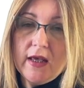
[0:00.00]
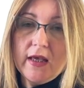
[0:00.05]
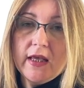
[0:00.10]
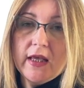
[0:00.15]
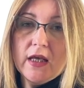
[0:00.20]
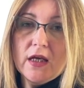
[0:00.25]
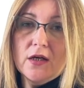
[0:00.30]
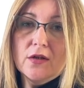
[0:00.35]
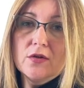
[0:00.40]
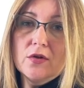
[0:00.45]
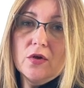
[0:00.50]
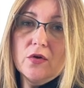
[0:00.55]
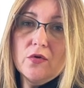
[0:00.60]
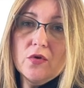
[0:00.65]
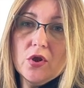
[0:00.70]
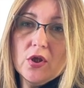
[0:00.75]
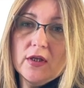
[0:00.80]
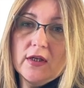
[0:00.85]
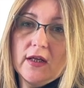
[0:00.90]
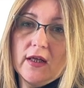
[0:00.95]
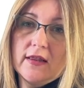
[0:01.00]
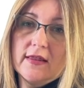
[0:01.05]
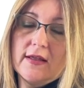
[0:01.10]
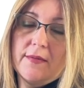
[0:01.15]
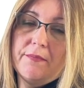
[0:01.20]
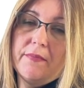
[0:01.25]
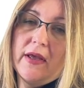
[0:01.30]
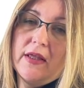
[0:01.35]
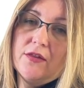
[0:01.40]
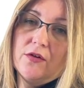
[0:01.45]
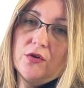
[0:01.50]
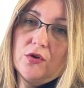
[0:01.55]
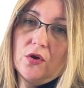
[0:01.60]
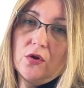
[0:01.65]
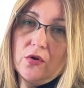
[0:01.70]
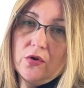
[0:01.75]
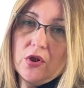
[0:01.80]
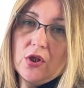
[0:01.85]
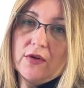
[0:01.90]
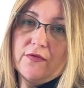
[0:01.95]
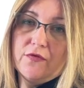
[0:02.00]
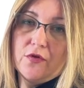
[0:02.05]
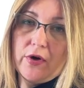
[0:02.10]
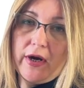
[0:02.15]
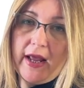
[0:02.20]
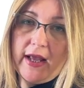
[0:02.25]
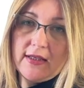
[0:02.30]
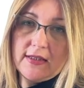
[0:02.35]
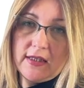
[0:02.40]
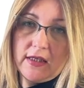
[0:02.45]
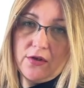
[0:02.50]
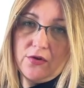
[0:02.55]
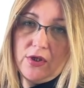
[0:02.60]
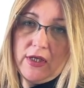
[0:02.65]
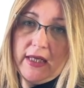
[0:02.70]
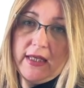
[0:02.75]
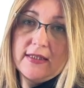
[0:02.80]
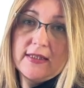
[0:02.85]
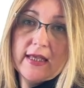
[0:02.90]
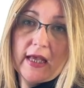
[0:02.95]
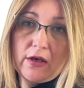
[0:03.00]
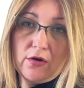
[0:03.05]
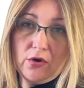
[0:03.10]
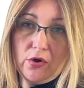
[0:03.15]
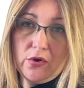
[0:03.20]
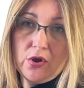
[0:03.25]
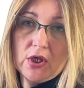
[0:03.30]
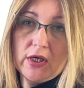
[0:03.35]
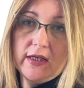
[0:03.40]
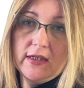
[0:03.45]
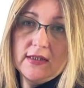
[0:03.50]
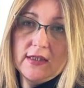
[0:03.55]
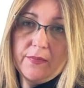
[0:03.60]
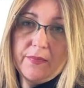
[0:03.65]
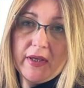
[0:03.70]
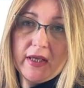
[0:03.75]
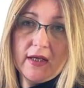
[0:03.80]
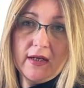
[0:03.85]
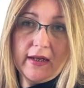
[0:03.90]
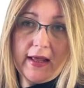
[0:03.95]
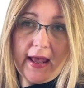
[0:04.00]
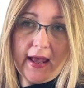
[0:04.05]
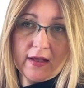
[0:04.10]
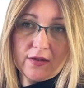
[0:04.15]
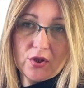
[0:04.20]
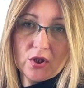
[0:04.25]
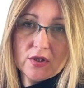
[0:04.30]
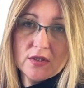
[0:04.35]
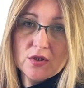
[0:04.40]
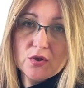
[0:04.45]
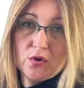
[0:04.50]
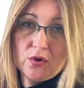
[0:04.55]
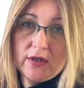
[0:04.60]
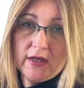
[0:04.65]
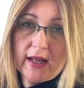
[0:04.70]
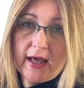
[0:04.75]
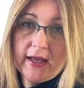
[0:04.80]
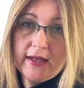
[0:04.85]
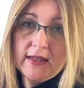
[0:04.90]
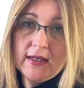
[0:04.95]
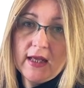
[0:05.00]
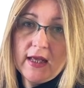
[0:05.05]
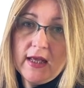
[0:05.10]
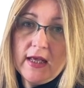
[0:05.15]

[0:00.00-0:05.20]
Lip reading: In conclusion, the methodology for executing psychological typical actions online